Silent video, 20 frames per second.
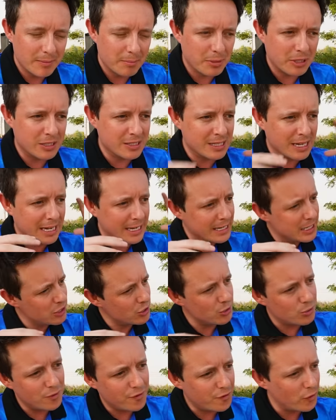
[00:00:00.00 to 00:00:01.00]
Because that
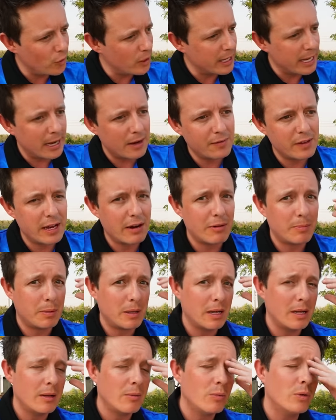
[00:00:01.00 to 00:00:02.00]
initial falling out of the
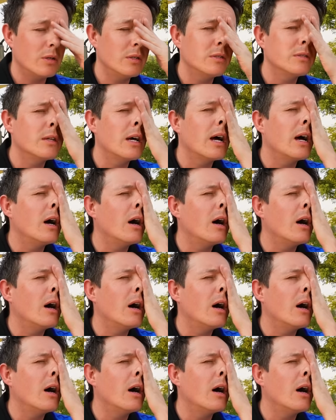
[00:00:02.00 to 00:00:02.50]
aeroplane was,